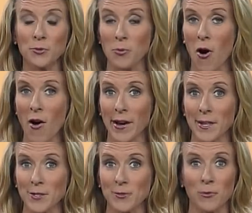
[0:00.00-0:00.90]

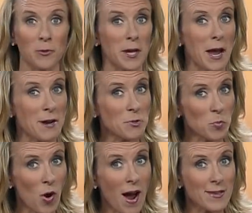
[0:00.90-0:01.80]
drawings for cash
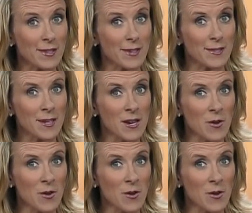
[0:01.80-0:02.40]
prizes,